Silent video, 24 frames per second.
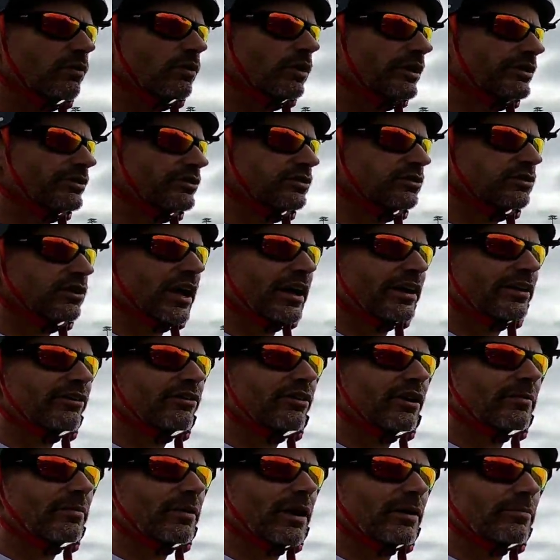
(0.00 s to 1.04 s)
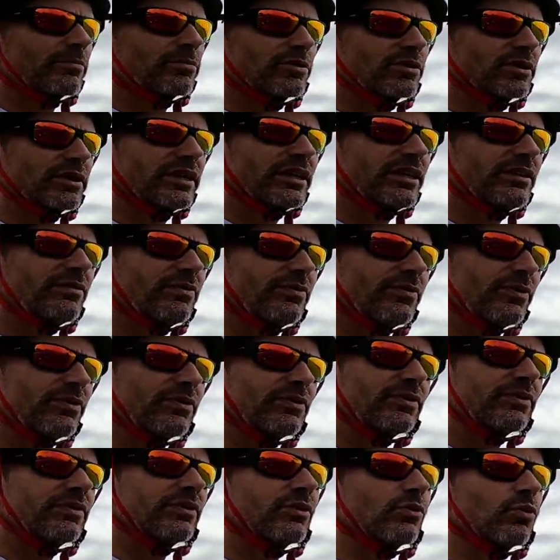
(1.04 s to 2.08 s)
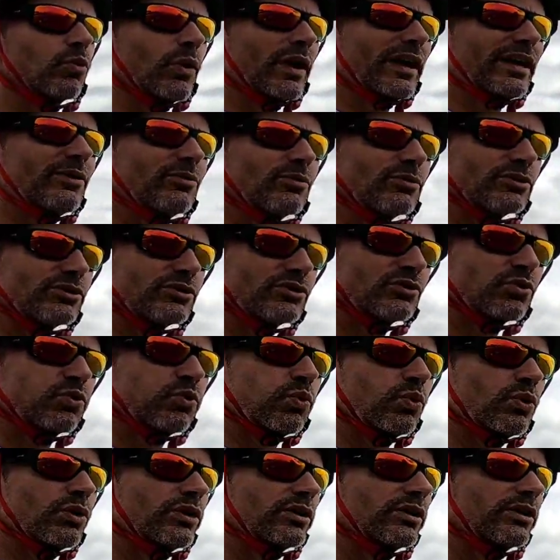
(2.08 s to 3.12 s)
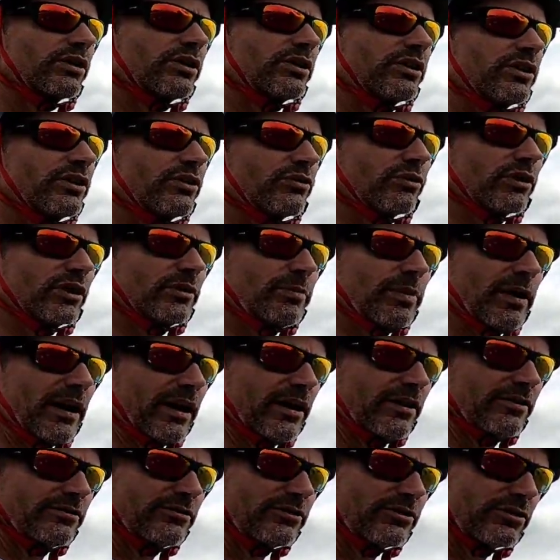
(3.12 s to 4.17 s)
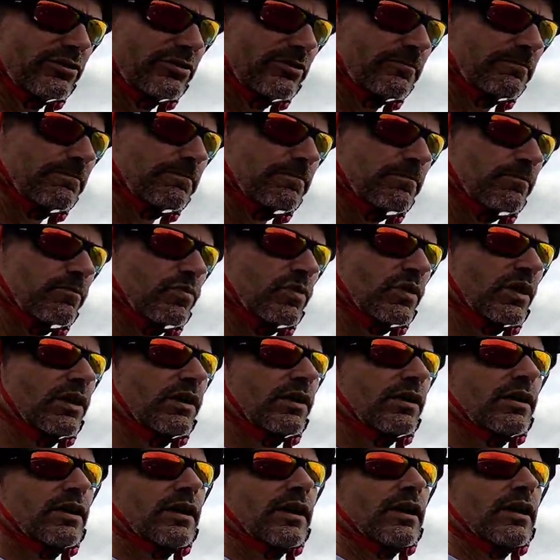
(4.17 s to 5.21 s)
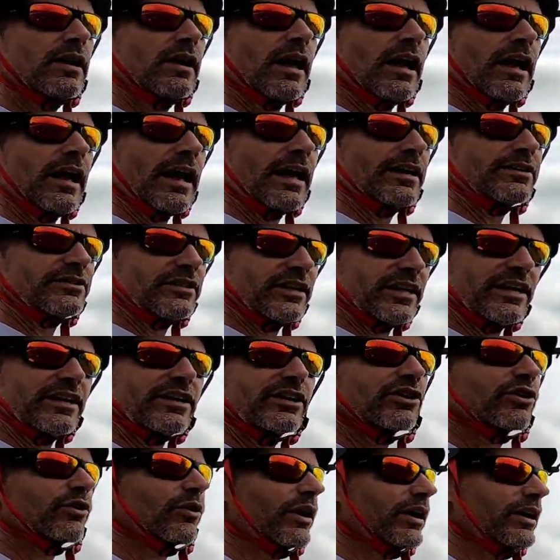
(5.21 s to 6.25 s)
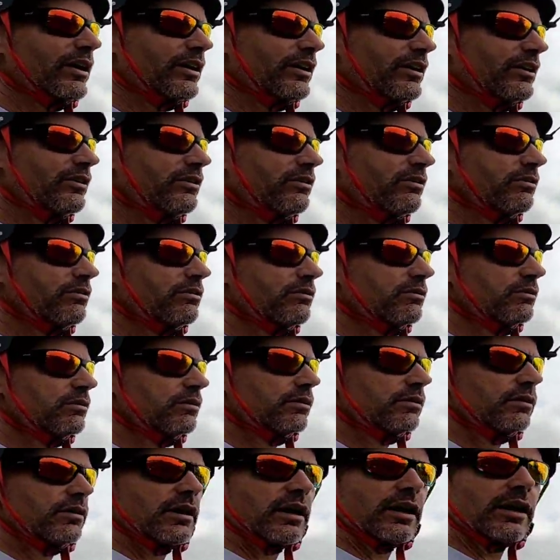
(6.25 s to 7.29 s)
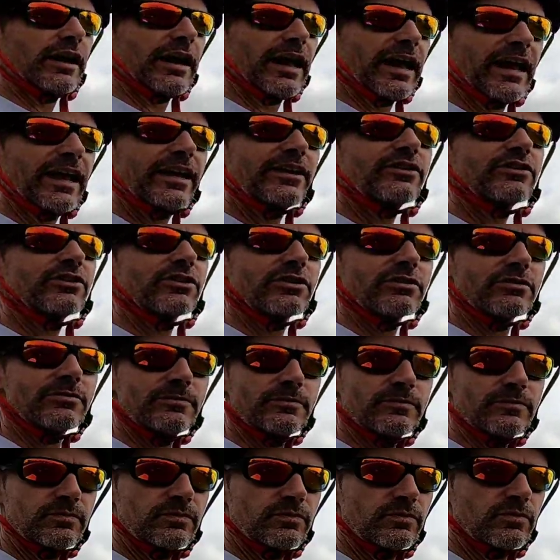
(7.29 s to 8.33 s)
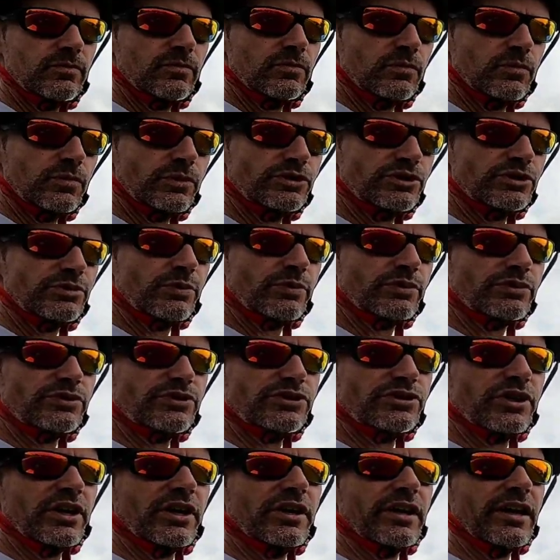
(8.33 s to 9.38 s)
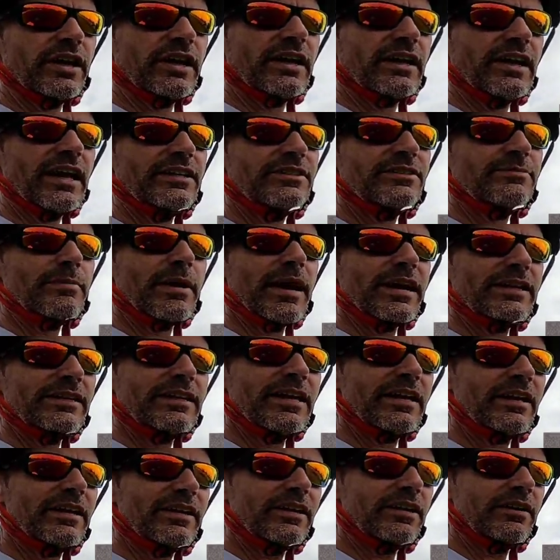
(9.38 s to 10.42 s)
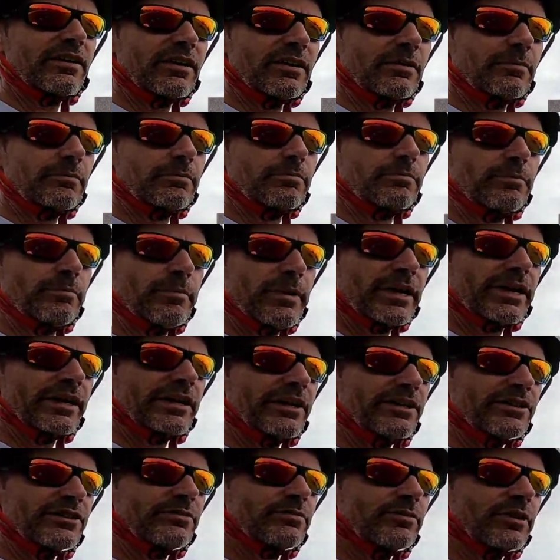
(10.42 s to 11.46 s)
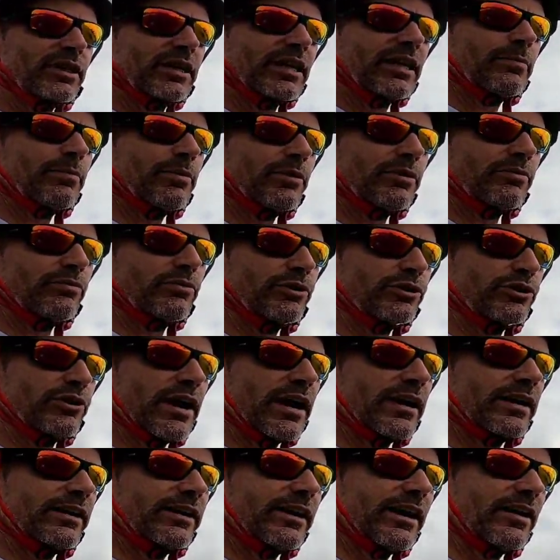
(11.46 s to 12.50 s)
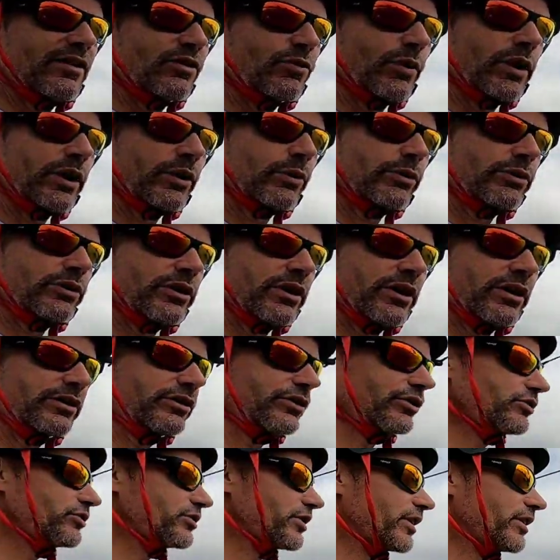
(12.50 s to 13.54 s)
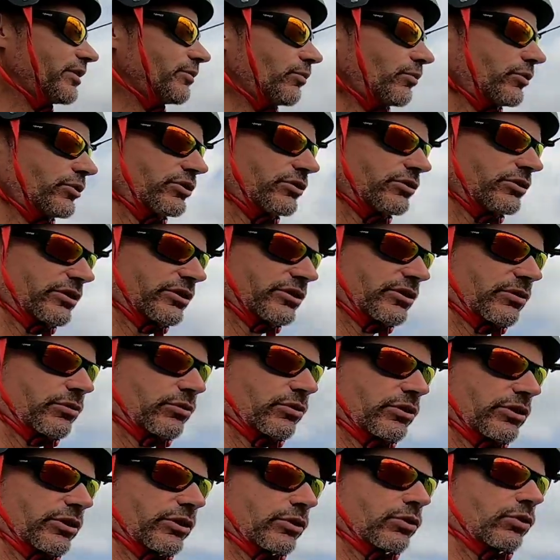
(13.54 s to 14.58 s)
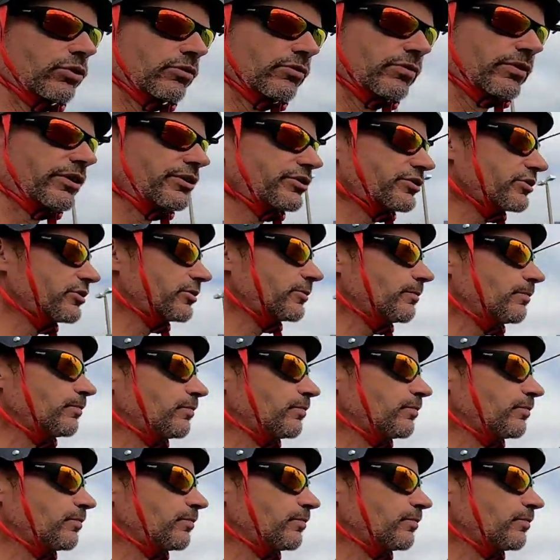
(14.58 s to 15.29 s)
It's lighter, I, I believe. The weight was twenty-three pounds. Has an integrated uh, handle, which which uh, has a magnetic mechanism to keep it retracted out of the way when you're not using it, which is a really cool feature.